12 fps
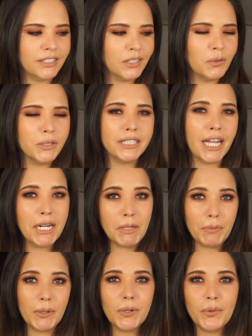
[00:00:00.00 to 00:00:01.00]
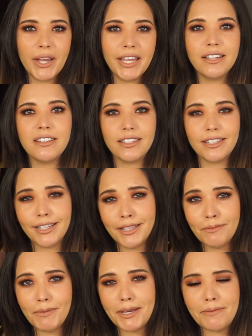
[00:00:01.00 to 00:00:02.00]
So it's kind of put away because it's
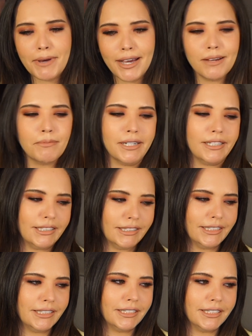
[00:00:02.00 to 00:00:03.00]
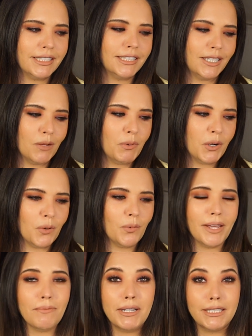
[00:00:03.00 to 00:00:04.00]
in the makeup bag, but it's not put
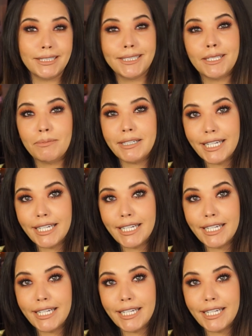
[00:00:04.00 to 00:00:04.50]
away because it's on my